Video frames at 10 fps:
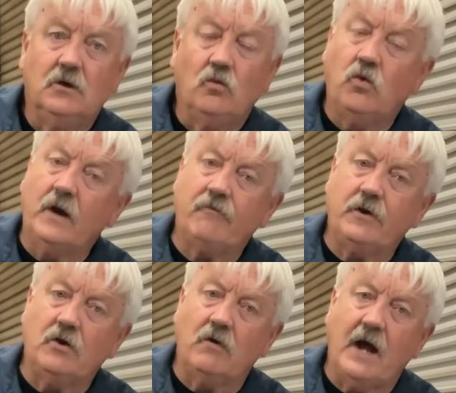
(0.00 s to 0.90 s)
Wherever
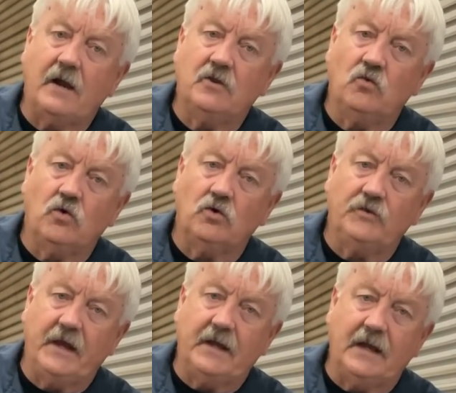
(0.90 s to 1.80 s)
you're at in the world,
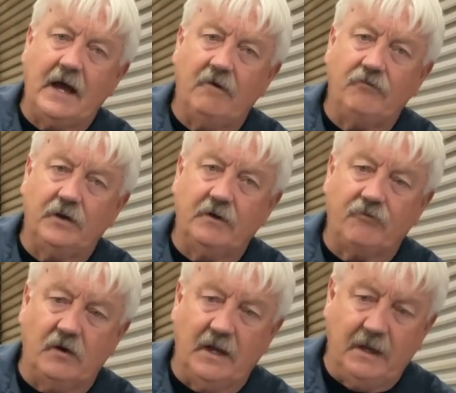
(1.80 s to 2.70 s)
they could have a
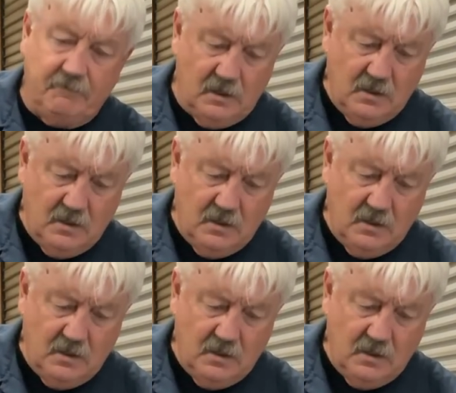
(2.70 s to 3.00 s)
different name.